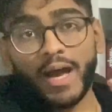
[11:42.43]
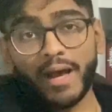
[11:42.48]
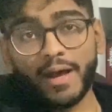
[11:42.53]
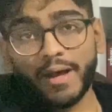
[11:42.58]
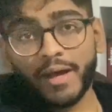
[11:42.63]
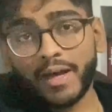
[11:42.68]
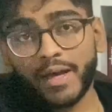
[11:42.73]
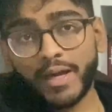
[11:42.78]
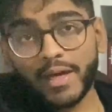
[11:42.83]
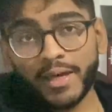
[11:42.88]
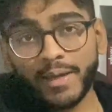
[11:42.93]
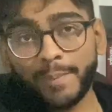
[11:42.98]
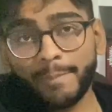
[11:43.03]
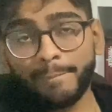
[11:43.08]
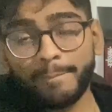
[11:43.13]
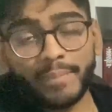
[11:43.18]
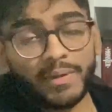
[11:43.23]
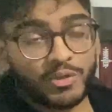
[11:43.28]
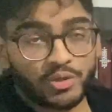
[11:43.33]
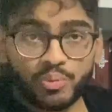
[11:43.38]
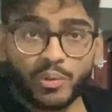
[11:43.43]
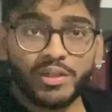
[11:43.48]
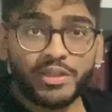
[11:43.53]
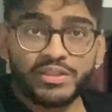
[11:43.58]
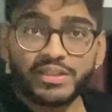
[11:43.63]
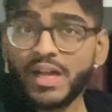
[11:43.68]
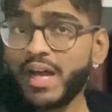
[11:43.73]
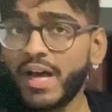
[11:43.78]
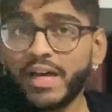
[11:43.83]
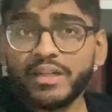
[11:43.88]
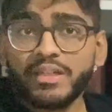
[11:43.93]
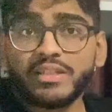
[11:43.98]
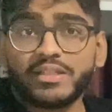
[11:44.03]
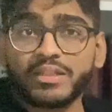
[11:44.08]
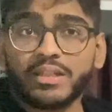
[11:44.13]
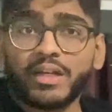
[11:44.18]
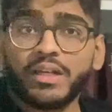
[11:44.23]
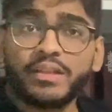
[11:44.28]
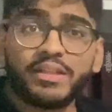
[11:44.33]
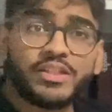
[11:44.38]
As well as that, adding to
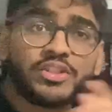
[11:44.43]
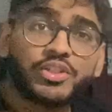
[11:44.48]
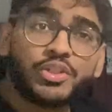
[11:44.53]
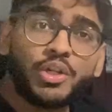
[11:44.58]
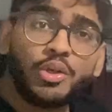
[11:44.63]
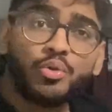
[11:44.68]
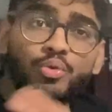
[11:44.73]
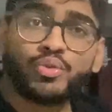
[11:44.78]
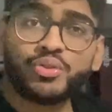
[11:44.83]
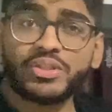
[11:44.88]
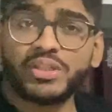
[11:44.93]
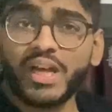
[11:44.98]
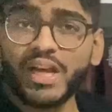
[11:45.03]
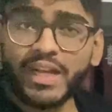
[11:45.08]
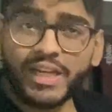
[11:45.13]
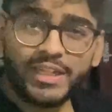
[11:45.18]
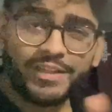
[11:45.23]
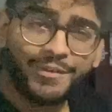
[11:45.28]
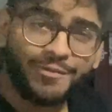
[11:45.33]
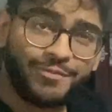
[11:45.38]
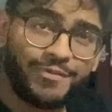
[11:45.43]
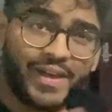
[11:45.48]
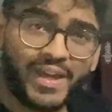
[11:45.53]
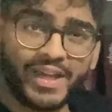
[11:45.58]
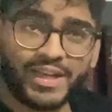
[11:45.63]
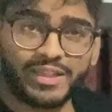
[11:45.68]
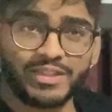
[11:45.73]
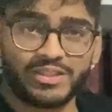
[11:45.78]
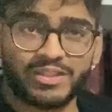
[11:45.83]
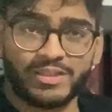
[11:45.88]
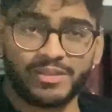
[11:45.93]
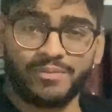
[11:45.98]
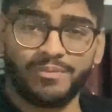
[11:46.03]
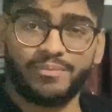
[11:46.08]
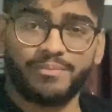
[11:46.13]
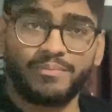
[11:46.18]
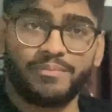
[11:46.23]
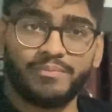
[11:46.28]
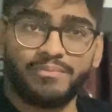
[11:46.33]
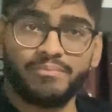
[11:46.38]
that, there's no side effects.
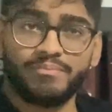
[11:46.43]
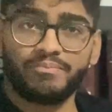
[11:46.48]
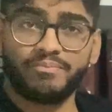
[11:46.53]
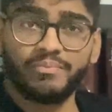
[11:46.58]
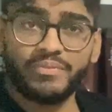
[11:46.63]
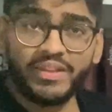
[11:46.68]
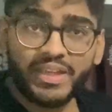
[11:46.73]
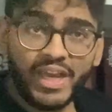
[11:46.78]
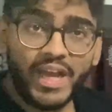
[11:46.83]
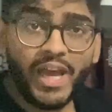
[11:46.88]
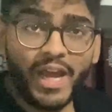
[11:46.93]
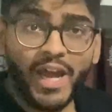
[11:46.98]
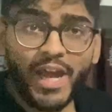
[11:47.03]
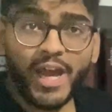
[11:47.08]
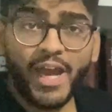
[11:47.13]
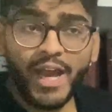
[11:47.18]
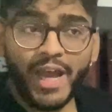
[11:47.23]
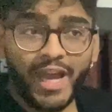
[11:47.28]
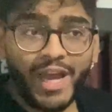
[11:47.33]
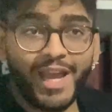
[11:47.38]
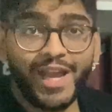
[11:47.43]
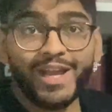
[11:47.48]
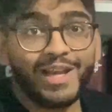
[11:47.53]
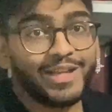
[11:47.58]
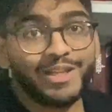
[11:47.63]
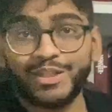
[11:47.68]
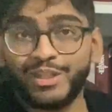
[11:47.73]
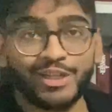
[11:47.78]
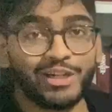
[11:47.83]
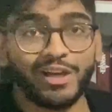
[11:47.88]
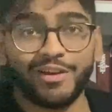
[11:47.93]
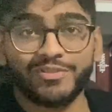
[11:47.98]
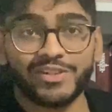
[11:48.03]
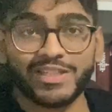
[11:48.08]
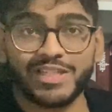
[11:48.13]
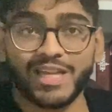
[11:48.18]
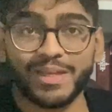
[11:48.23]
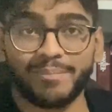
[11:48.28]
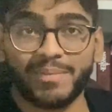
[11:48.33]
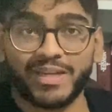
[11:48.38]
Yay! You don't have to
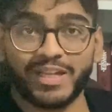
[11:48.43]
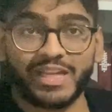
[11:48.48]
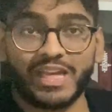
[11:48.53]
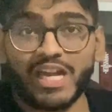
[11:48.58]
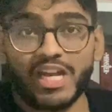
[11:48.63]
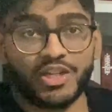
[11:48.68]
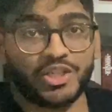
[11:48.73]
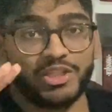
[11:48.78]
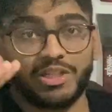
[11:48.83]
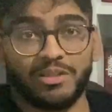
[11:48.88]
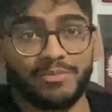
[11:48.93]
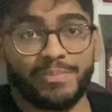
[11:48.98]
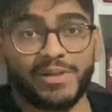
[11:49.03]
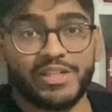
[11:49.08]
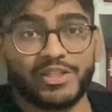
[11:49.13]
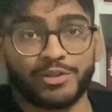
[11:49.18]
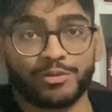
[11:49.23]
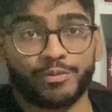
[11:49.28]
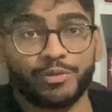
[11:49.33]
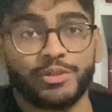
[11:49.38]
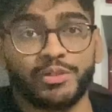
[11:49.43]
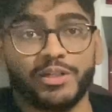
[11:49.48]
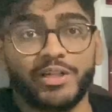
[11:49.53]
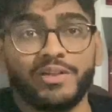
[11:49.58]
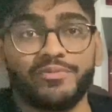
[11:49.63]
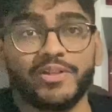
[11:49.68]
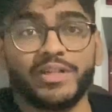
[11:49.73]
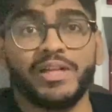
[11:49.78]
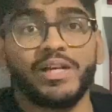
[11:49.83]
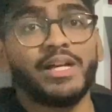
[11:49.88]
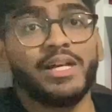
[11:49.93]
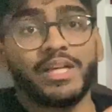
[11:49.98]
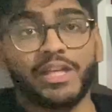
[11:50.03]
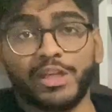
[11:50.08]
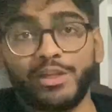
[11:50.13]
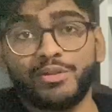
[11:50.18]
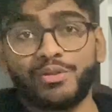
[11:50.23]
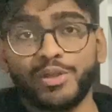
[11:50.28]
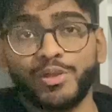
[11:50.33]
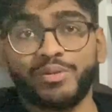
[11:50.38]
take medication and be screwed over.
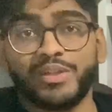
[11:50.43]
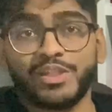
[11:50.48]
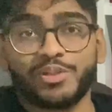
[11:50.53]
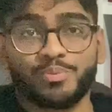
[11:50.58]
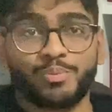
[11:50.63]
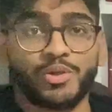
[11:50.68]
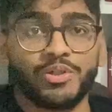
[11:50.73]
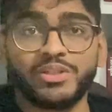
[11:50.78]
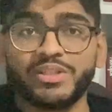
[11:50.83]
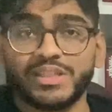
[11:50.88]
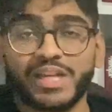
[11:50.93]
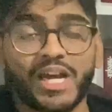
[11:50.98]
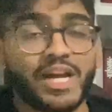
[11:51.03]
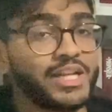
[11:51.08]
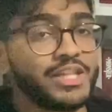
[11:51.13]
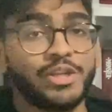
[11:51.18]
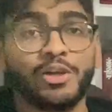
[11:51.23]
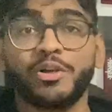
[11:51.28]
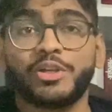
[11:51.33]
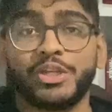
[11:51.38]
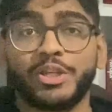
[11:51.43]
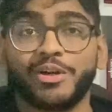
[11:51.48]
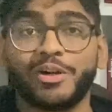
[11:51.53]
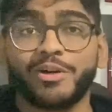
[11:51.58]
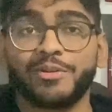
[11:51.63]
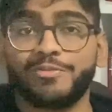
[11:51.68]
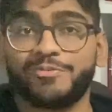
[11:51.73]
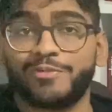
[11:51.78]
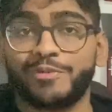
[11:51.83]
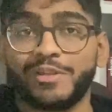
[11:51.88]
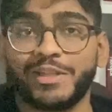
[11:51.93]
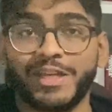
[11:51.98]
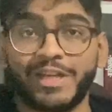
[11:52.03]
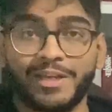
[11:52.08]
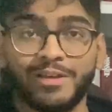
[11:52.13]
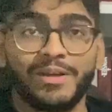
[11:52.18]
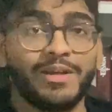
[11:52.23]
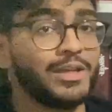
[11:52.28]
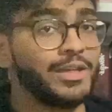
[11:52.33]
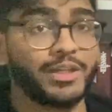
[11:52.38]
You do this once, and you're cured
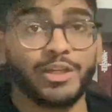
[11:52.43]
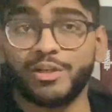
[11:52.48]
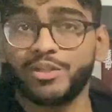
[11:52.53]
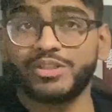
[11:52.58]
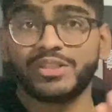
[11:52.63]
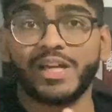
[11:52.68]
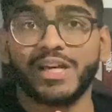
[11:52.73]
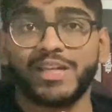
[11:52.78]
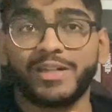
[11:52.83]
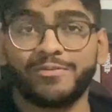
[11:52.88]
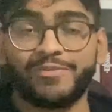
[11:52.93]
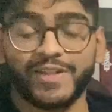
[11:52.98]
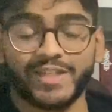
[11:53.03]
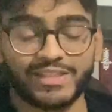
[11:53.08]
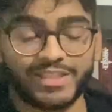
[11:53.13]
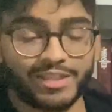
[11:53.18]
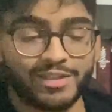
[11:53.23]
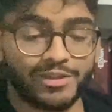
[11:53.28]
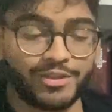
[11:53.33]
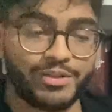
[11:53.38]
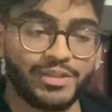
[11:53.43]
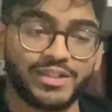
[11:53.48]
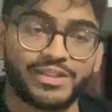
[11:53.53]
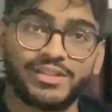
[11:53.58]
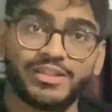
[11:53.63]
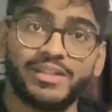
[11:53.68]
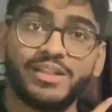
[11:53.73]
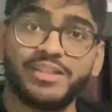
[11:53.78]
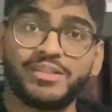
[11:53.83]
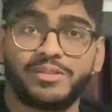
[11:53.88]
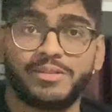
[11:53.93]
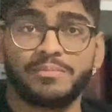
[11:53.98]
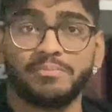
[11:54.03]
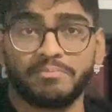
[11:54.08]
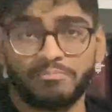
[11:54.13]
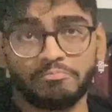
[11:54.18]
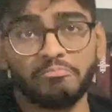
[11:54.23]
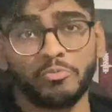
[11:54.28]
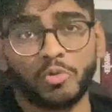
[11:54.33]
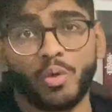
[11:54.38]
fully. No side effects included. So this is
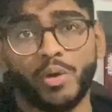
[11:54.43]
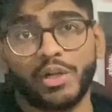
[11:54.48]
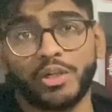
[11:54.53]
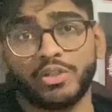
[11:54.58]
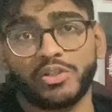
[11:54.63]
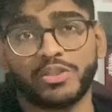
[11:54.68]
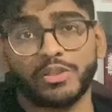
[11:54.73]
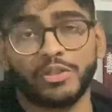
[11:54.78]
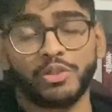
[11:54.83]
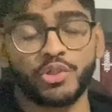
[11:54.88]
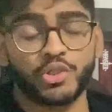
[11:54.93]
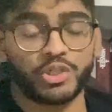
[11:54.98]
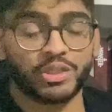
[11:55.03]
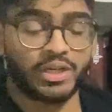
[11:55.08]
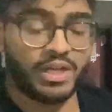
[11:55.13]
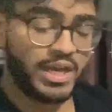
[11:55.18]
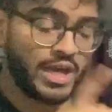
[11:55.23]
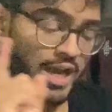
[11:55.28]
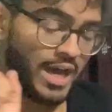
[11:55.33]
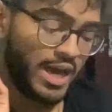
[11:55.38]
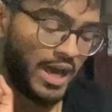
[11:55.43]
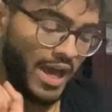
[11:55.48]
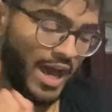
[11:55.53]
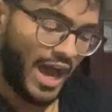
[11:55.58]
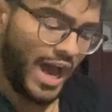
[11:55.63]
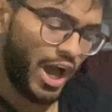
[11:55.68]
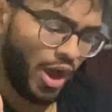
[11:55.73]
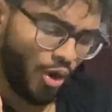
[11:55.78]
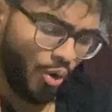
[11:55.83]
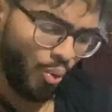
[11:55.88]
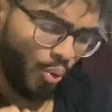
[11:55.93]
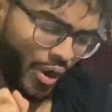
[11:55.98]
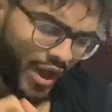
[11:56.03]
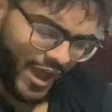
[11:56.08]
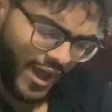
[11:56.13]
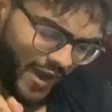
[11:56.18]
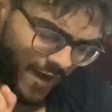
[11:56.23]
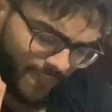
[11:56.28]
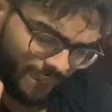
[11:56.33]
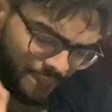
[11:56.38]
quite a good solution.
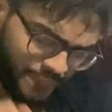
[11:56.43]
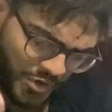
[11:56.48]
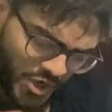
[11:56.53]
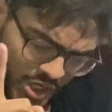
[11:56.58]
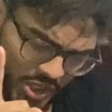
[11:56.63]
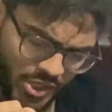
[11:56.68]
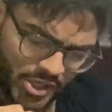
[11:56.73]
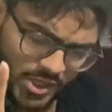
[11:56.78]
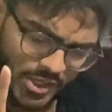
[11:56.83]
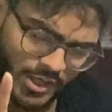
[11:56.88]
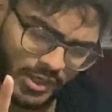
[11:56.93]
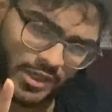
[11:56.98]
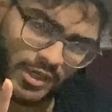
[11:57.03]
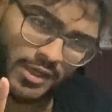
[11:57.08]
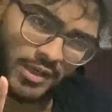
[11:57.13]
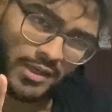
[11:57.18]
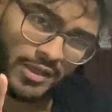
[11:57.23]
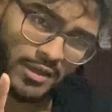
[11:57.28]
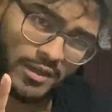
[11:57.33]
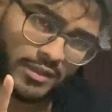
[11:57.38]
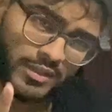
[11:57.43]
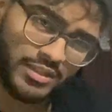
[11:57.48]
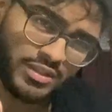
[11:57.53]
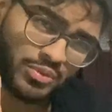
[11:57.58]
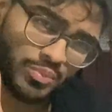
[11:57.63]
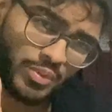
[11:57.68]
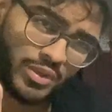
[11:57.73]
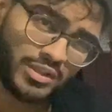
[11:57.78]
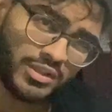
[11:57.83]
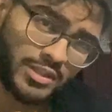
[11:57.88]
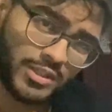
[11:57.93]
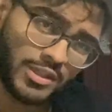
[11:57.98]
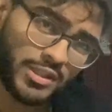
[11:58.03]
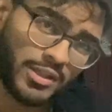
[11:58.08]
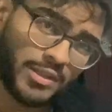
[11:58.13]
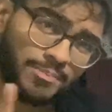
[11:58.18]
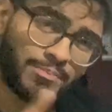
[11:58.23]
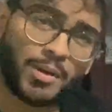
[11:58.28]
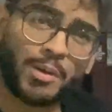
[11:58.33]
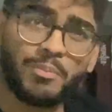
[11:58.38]
However, this is where
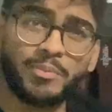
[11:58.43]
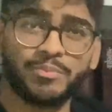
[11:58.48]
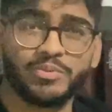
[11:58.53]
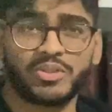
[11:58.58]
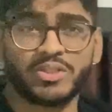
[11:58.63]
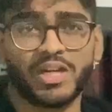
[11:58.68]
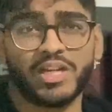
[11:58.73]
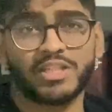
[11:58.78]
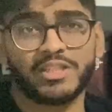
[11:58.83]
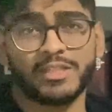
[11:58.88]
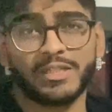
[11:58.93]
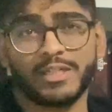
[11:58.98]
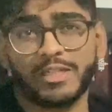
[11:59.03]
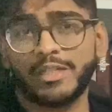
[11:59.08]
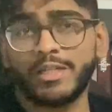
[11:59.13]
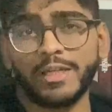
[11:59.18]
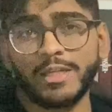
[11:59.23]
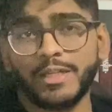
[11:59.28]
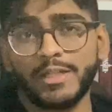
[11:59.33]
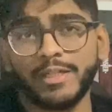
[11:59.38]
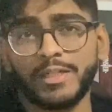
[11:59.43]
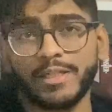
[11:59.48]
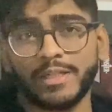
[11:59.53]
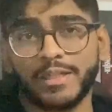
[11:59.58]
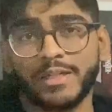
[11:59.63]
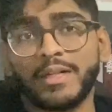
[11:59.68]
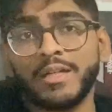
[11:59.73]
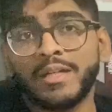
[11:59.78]
the problem starts to occur.